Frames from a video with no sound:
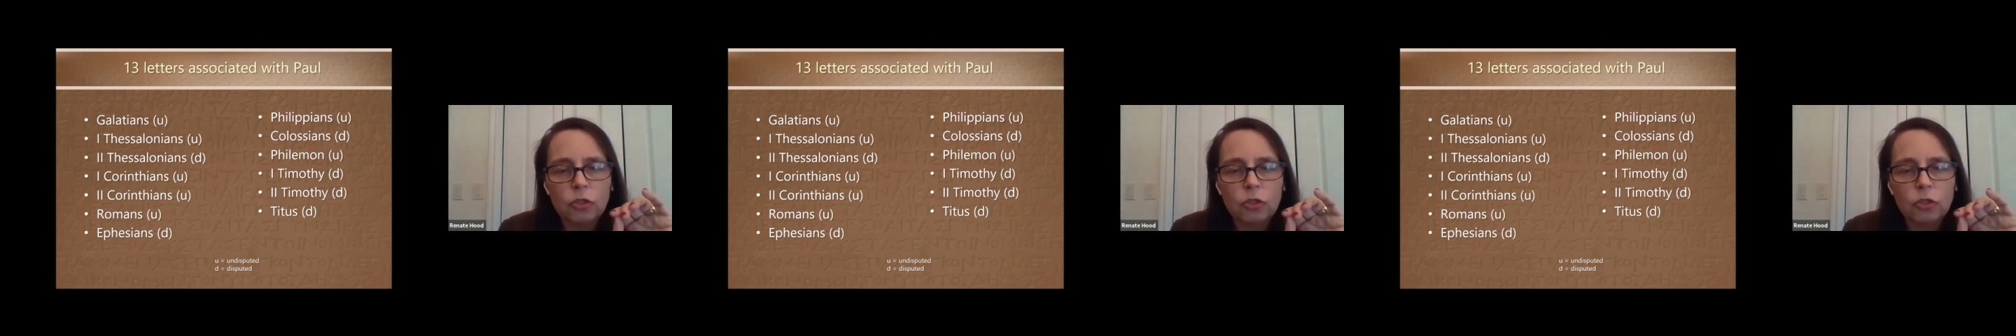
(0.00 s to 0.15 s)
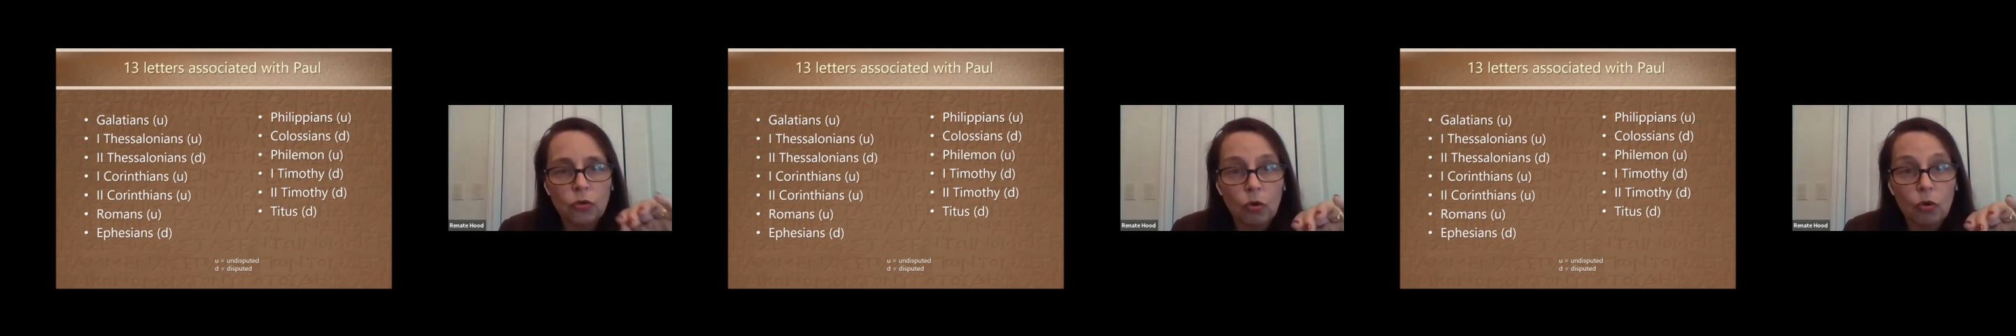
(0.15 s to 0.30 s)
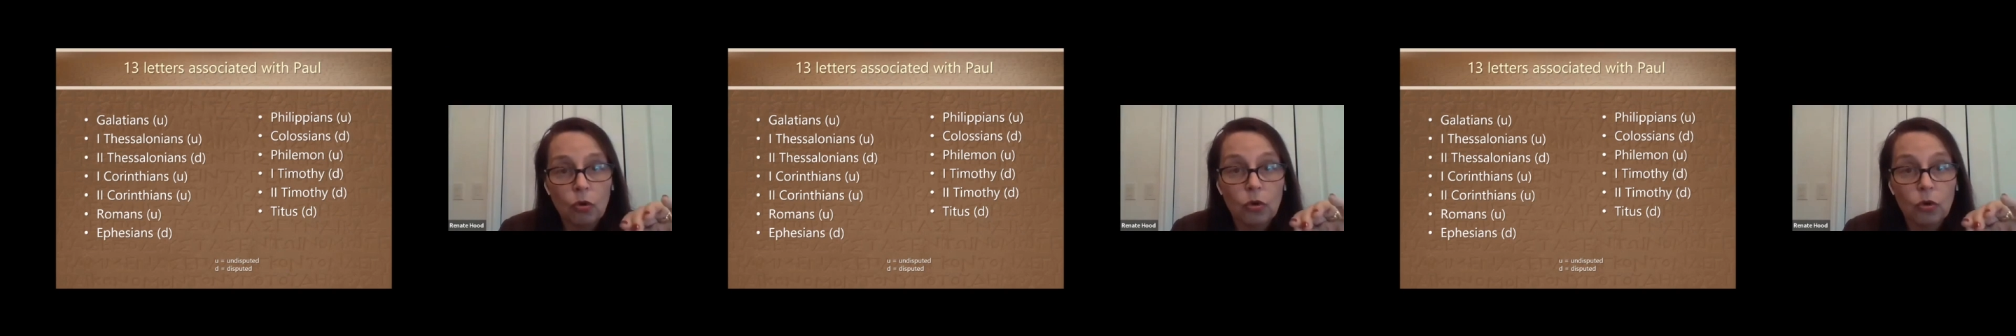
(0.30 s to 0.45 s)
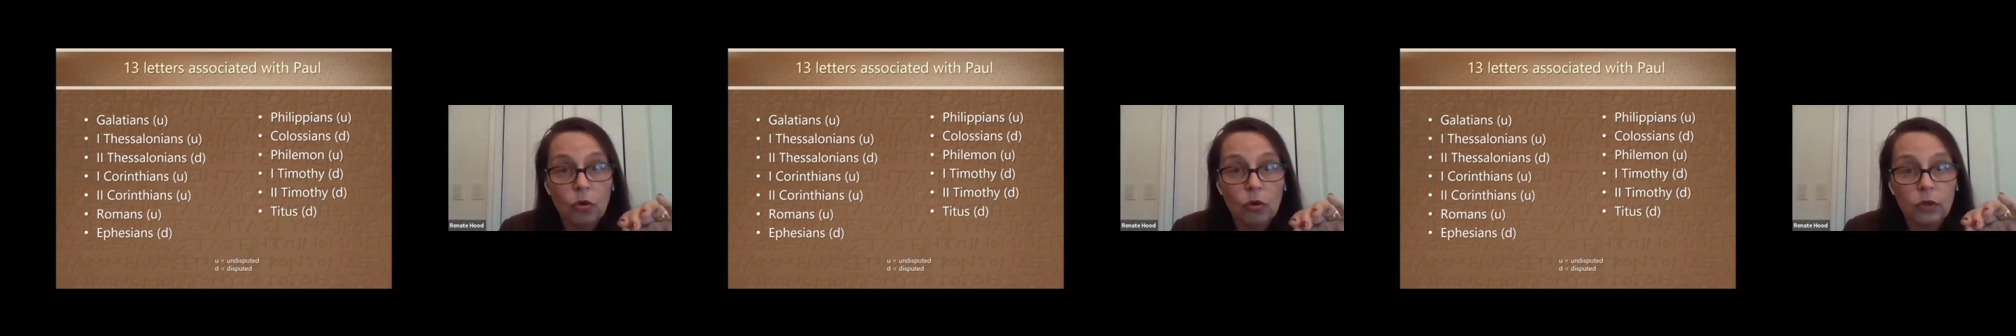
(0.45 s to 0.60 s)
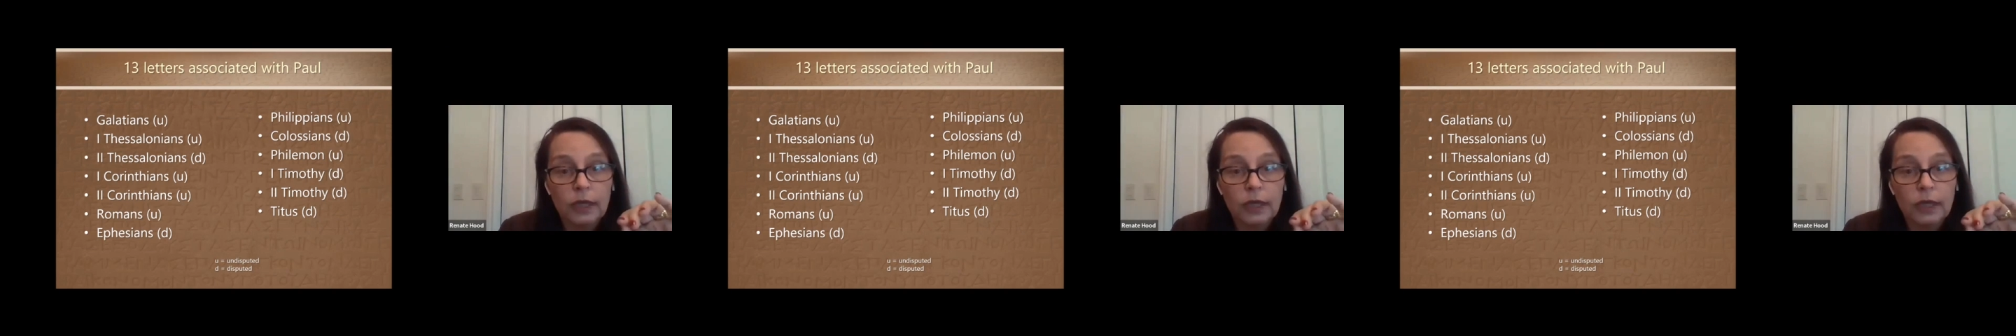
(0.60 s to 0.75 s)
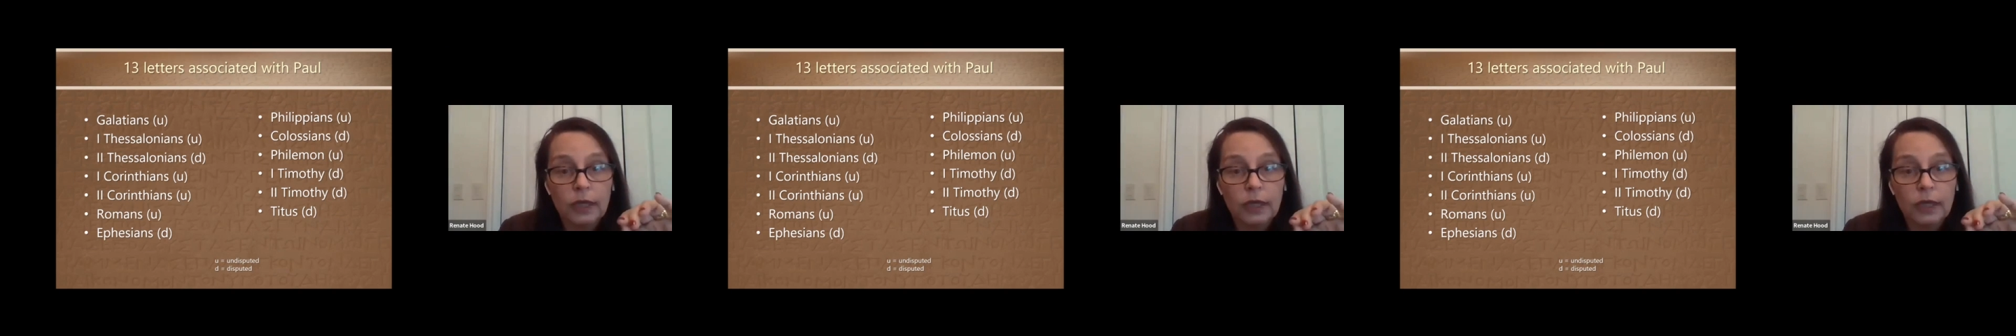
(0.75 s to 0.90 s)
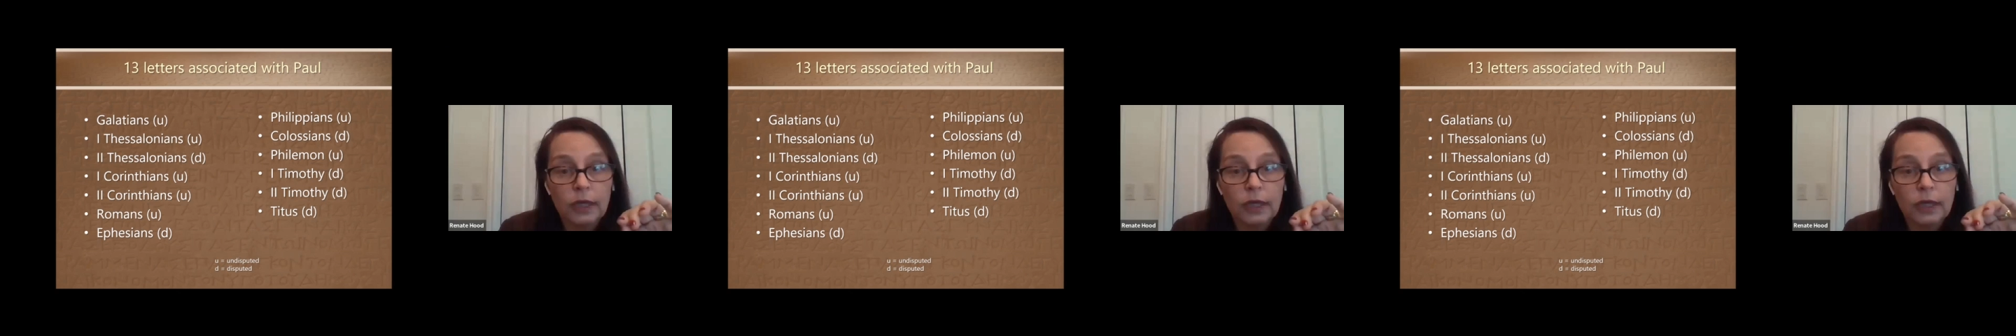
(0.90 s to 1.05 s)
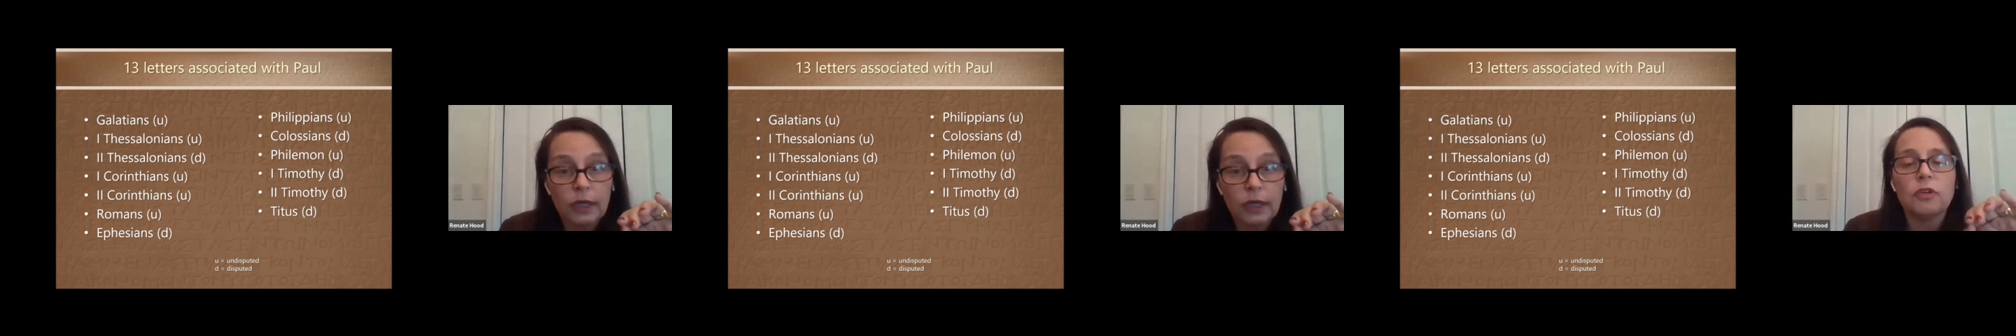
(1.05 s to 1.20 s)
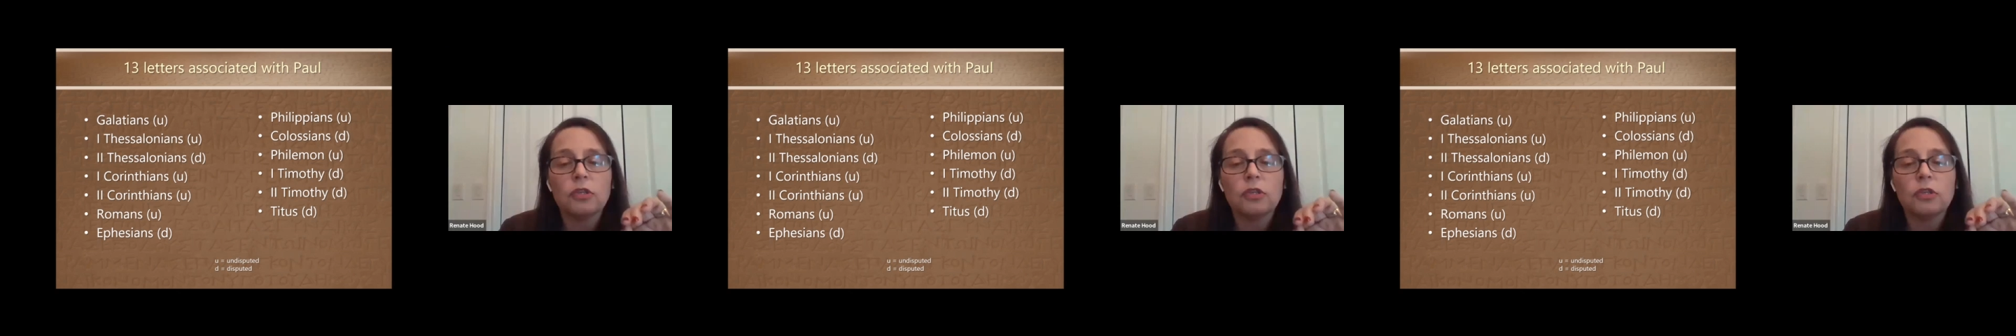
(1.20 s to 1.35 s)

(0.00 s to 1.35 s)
pastoral letters,